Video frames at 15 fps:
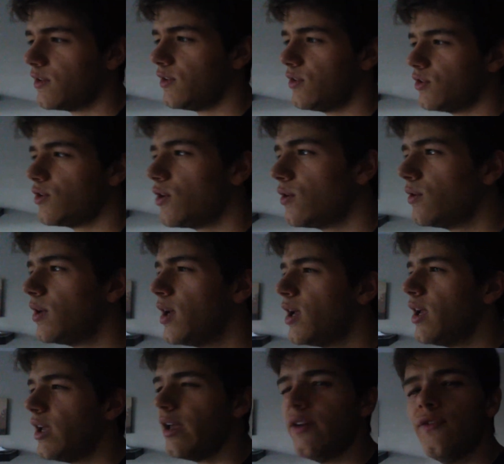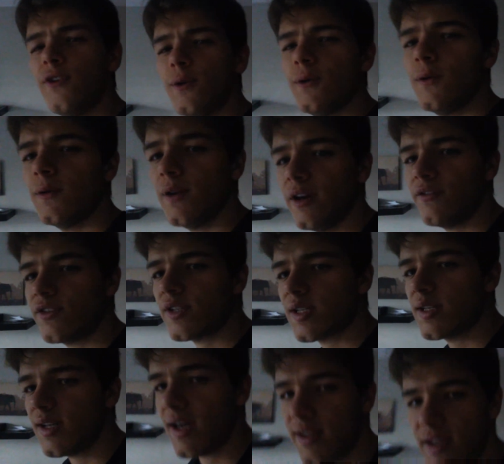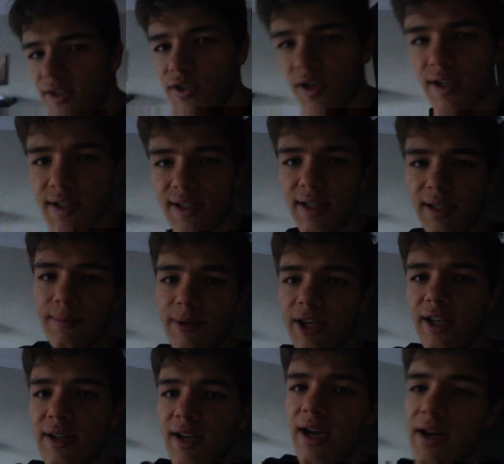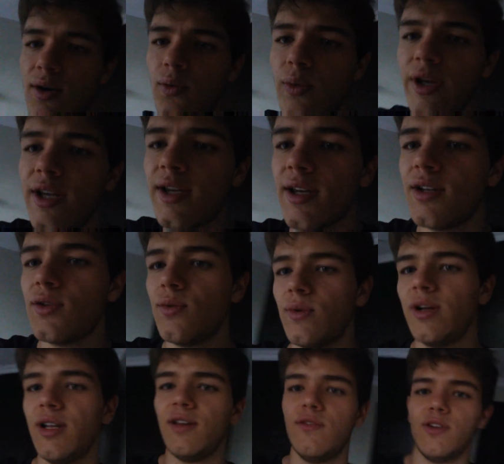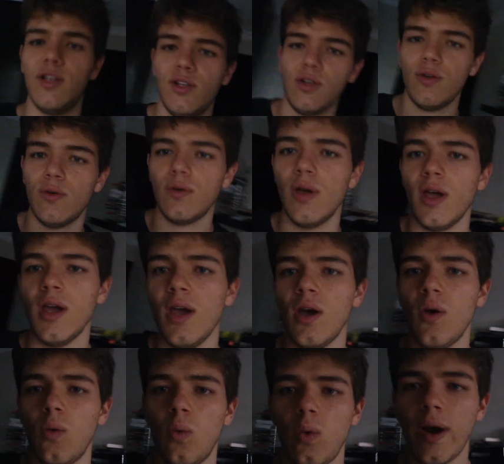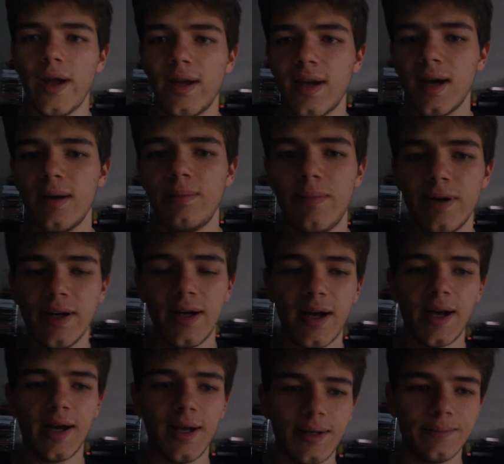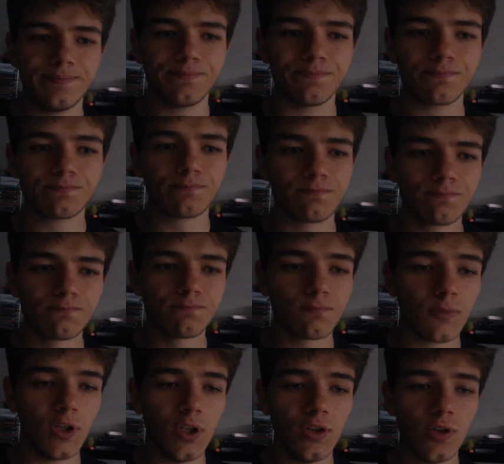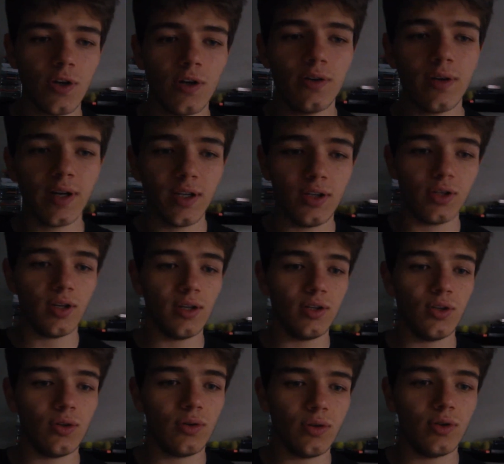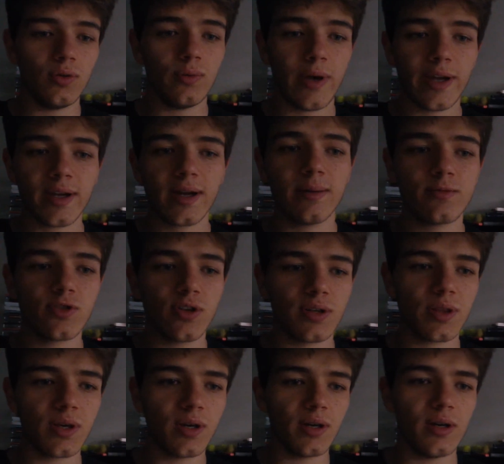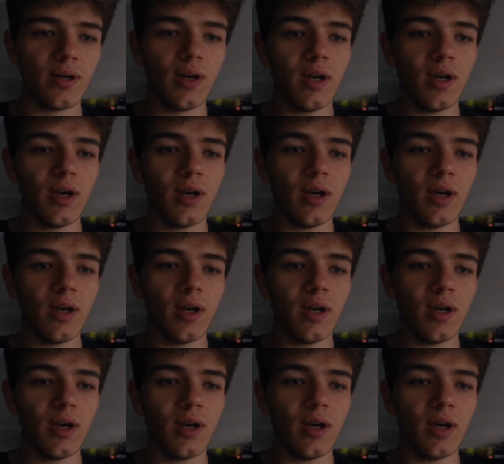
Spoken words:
you know, if it's a day that you can sleep in, like a weekend or whatever, you wake up, you know, you wake up during the